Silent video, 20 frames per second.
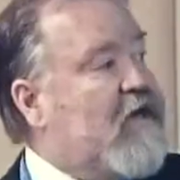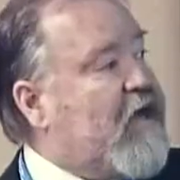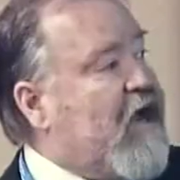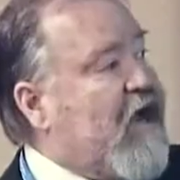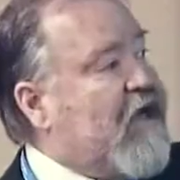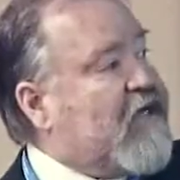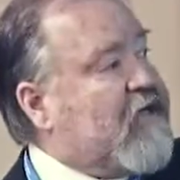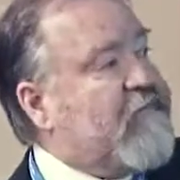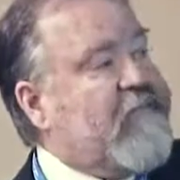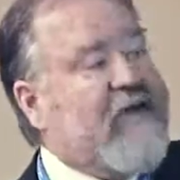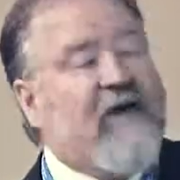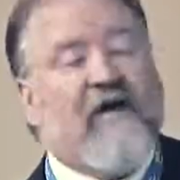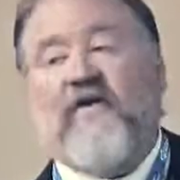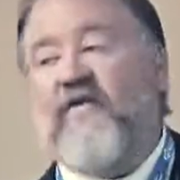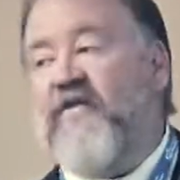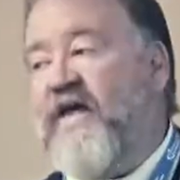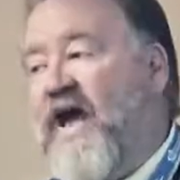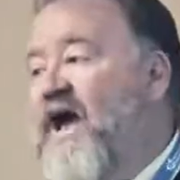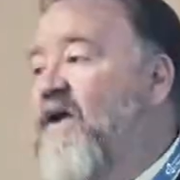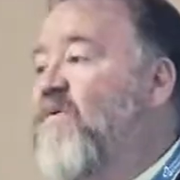I can pair
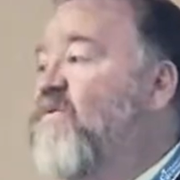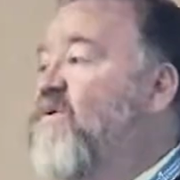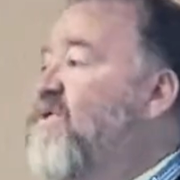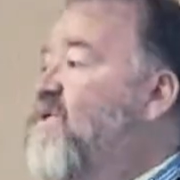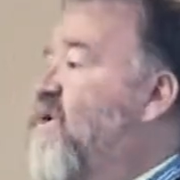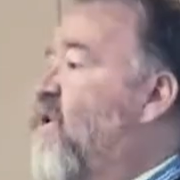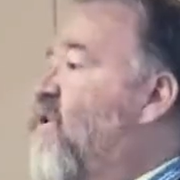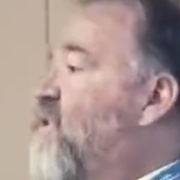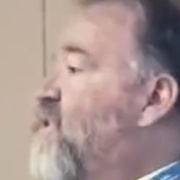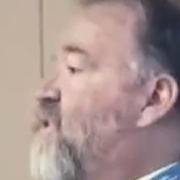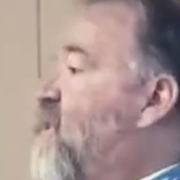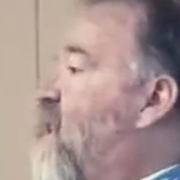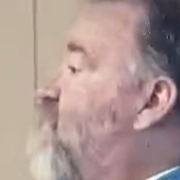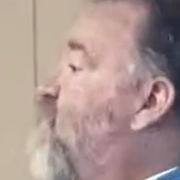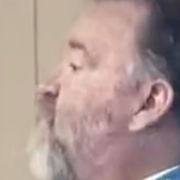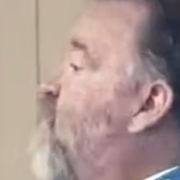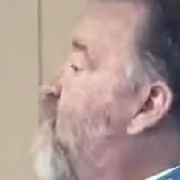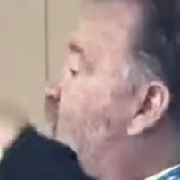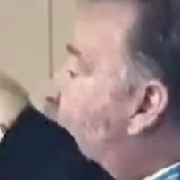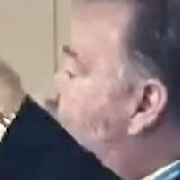that results
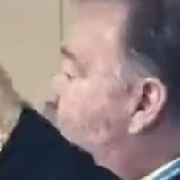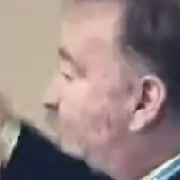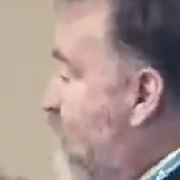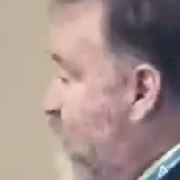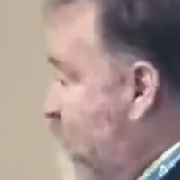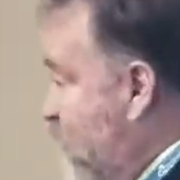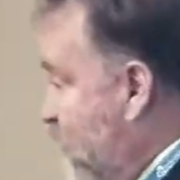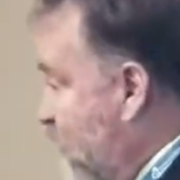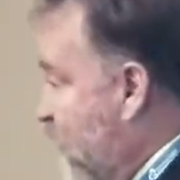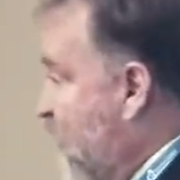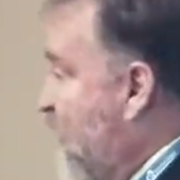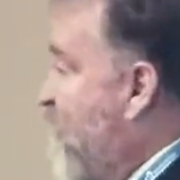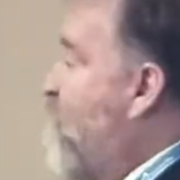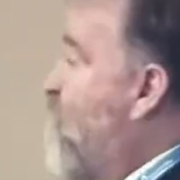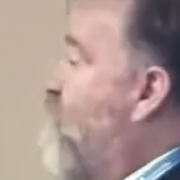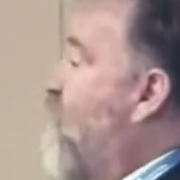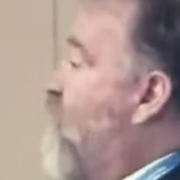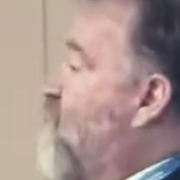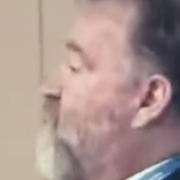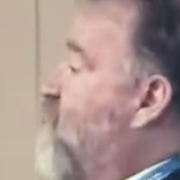up with what I'm going to get
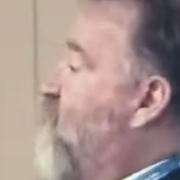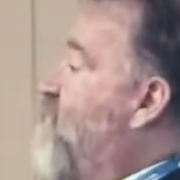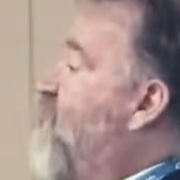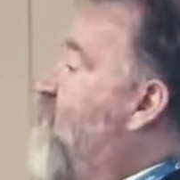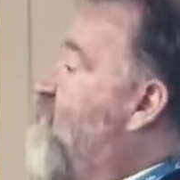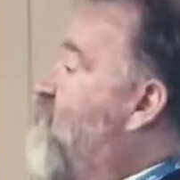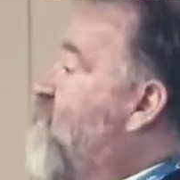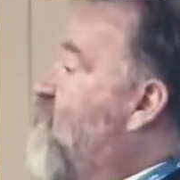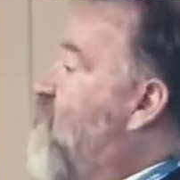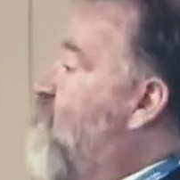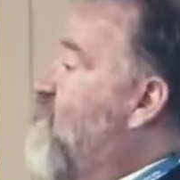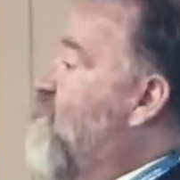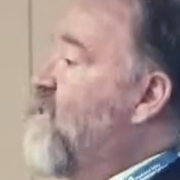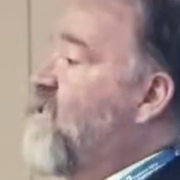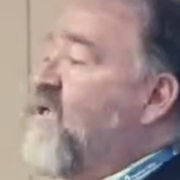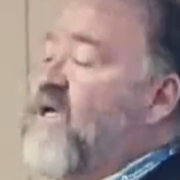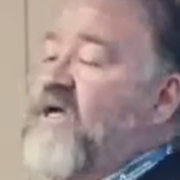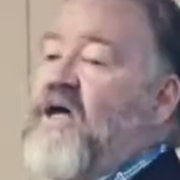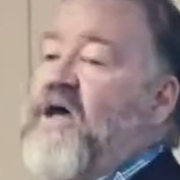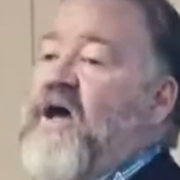from my survey
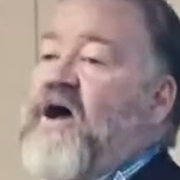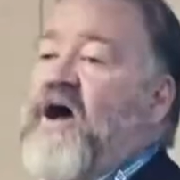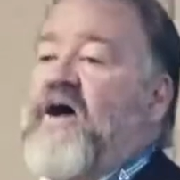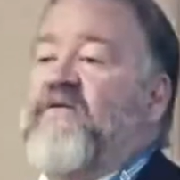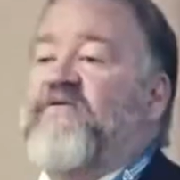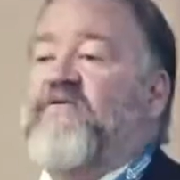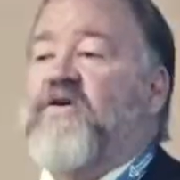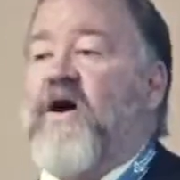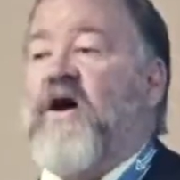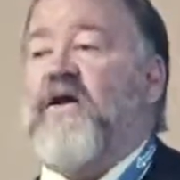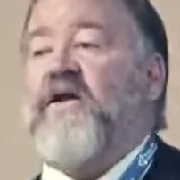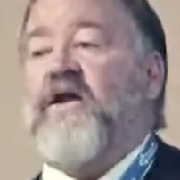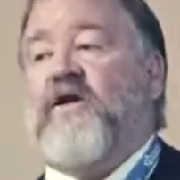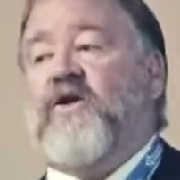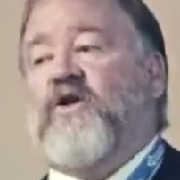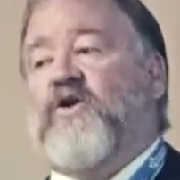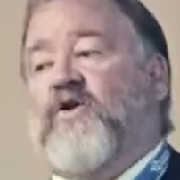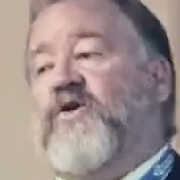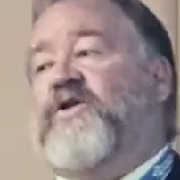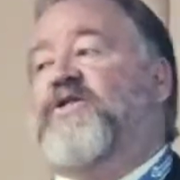results. I've got a
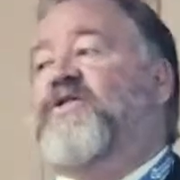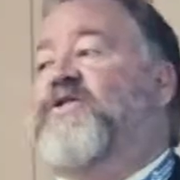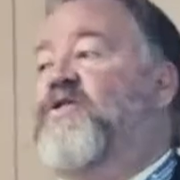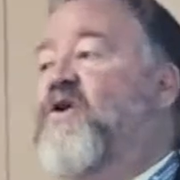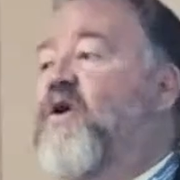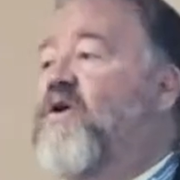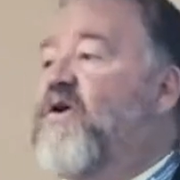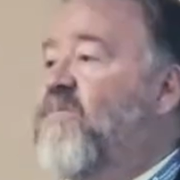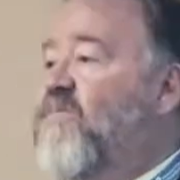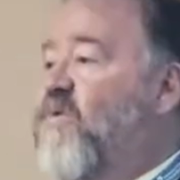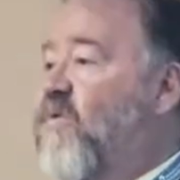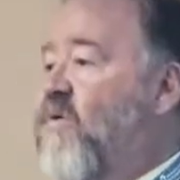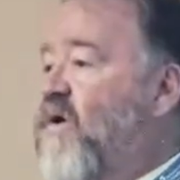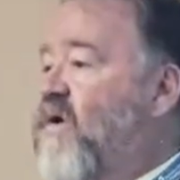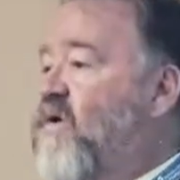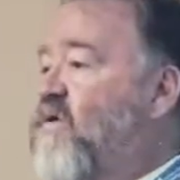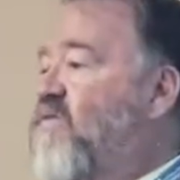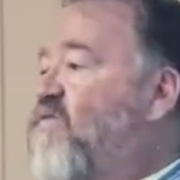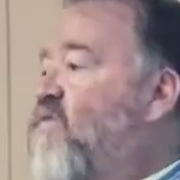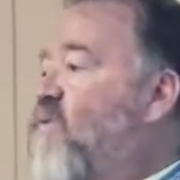good starting
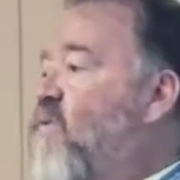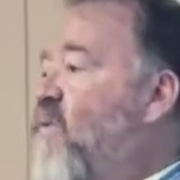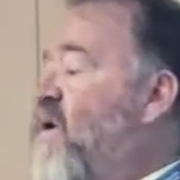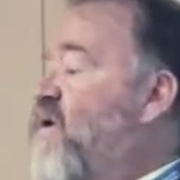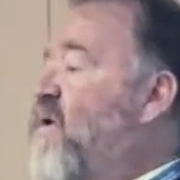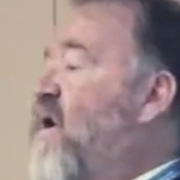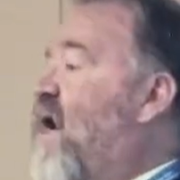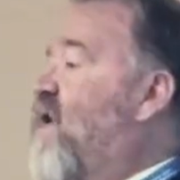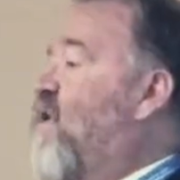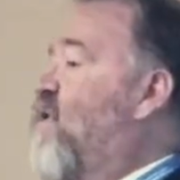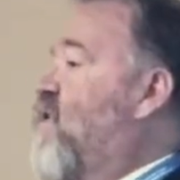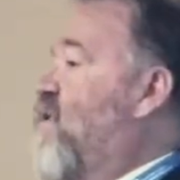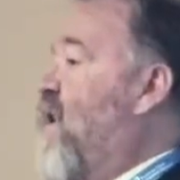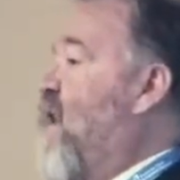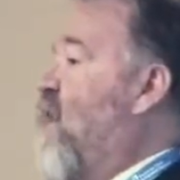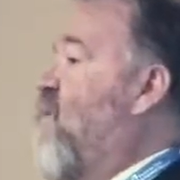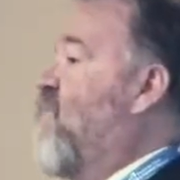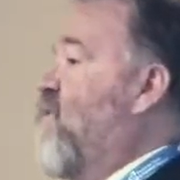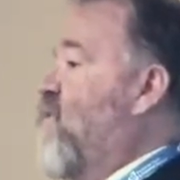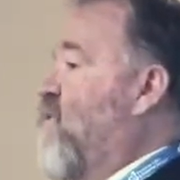point for what I could
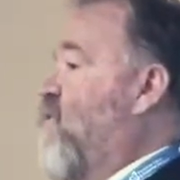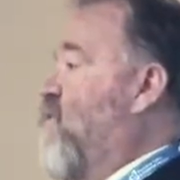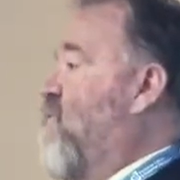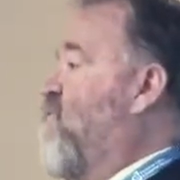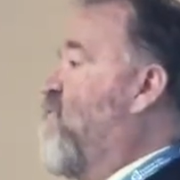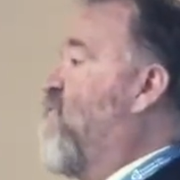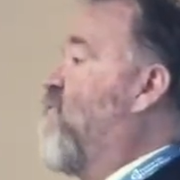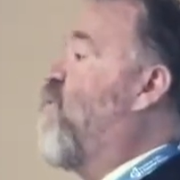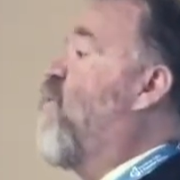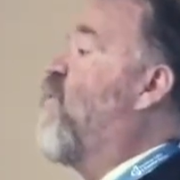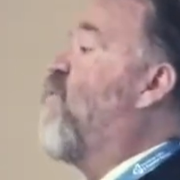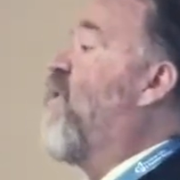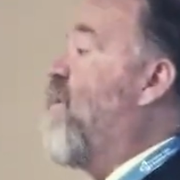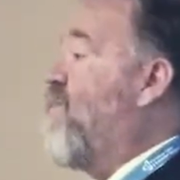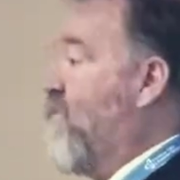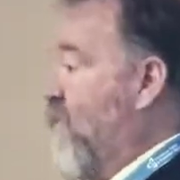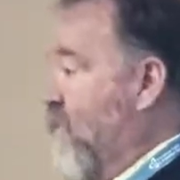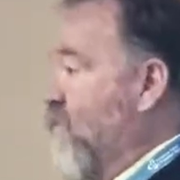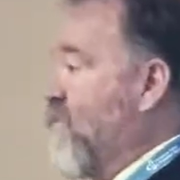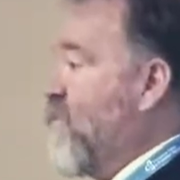now be doing for
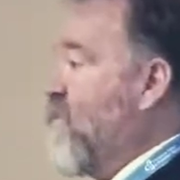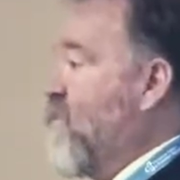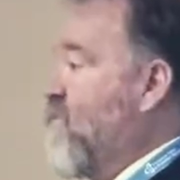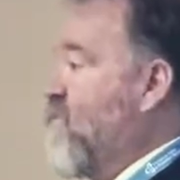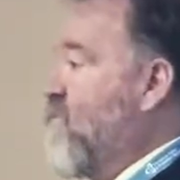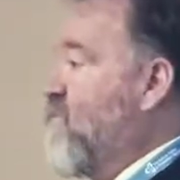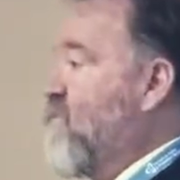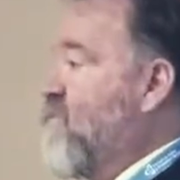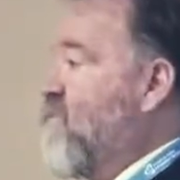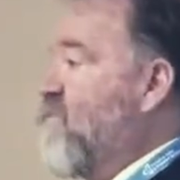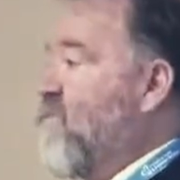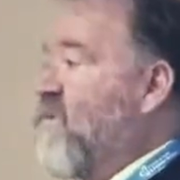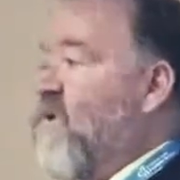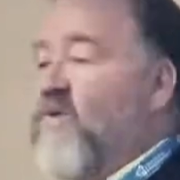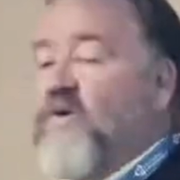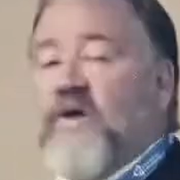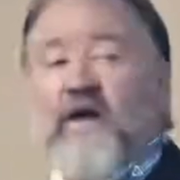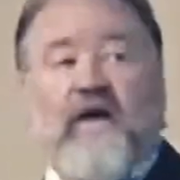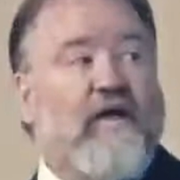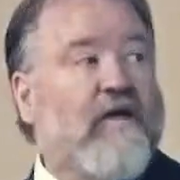program build,
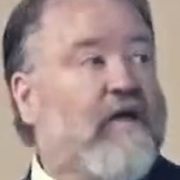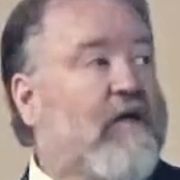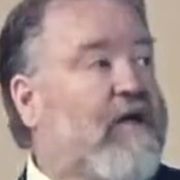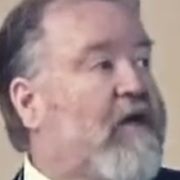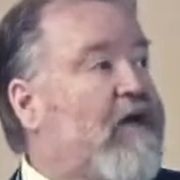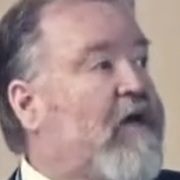okay?